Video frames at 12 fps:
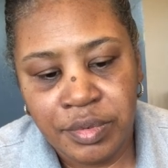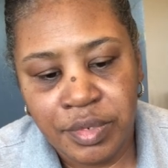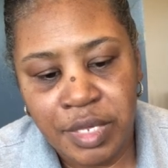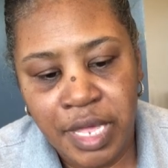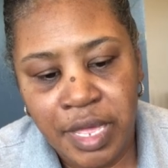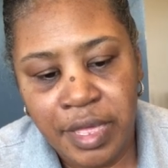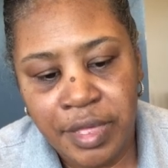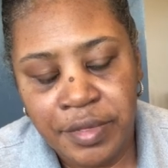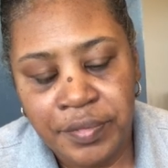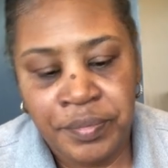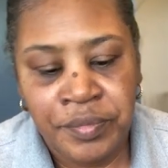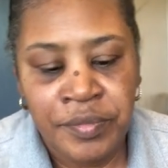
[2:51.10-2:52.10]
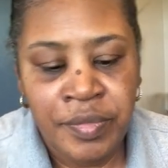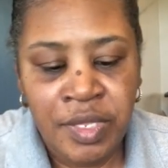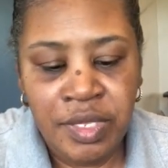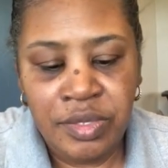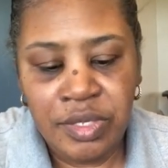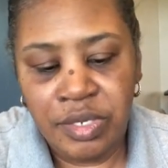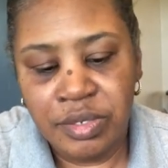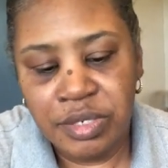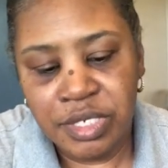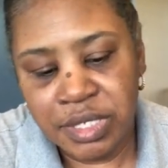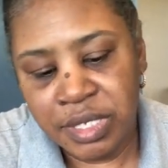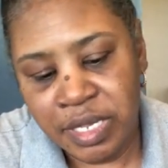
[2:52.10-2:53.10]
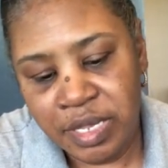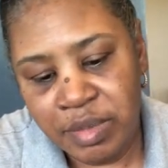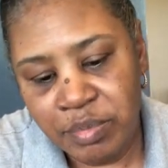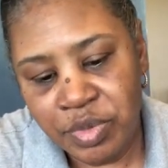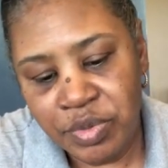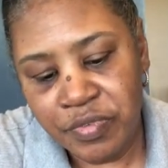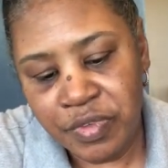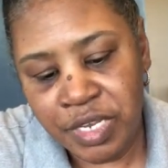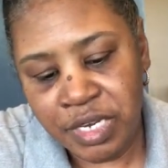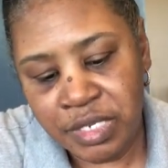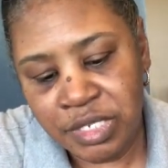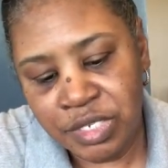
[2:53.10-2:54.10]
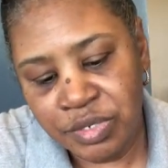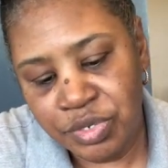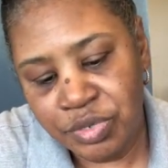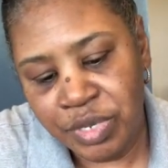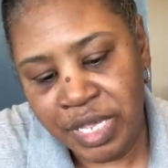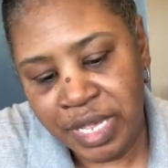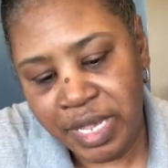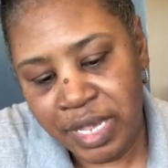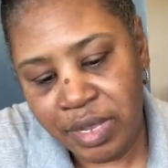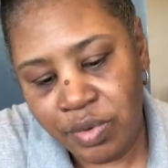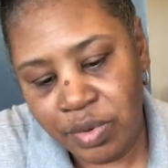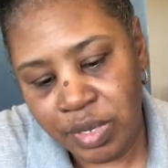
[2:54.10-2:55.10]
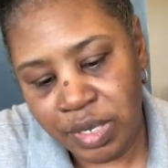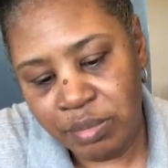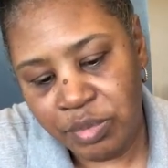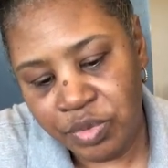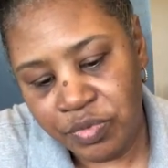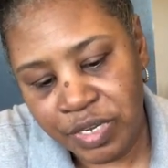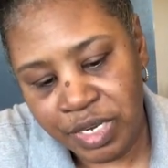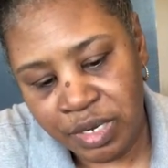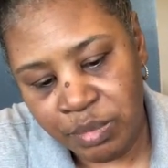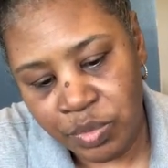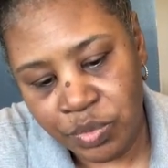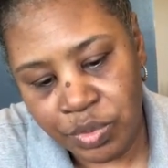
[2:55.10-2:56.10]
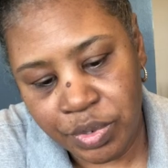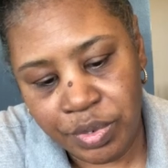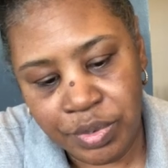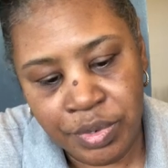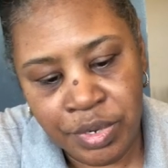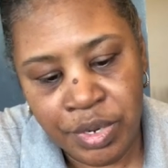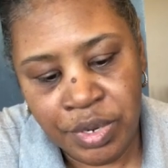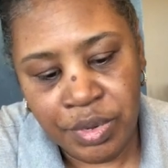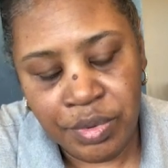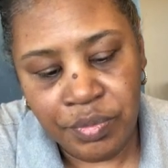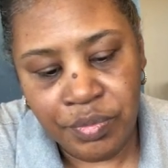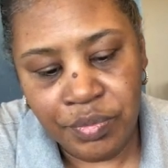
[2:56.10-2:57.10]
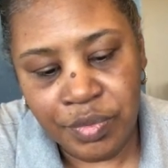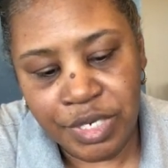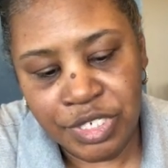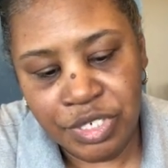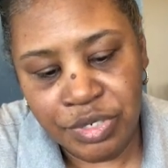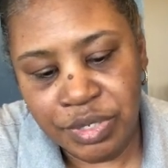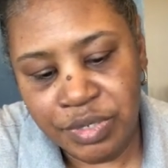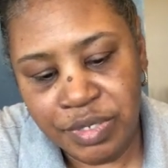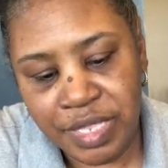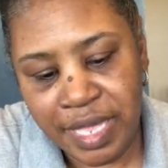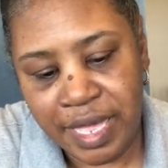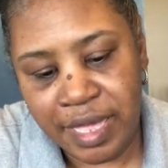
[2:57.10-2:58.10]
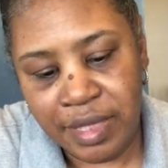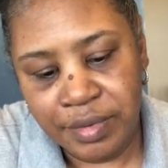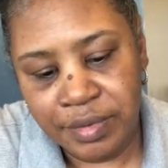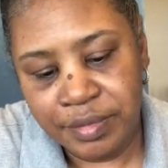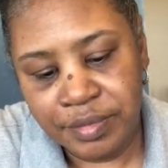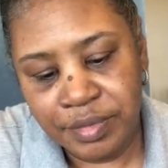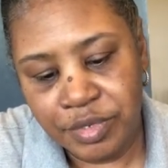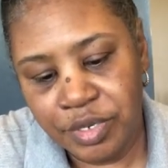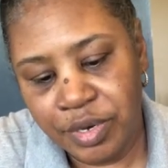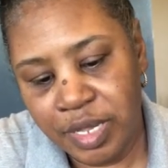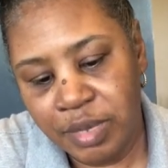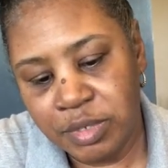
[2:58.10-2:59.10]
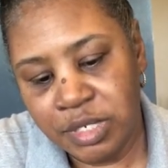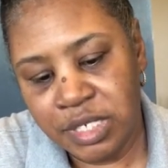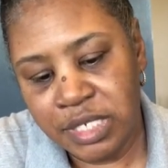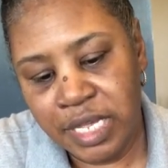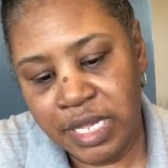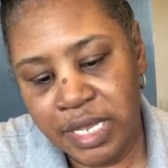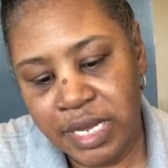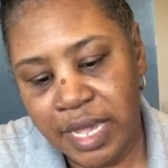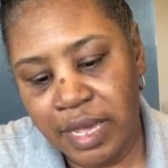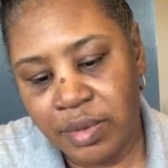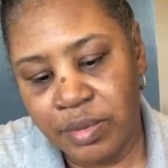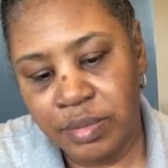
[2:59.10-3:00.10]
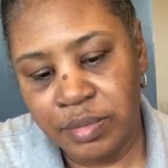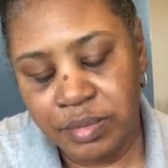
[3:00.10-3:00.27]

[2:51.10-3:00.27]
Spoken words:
Okay? So you just keep moving it until you can't hardly move it anymore. Once you do that, you're able to take it out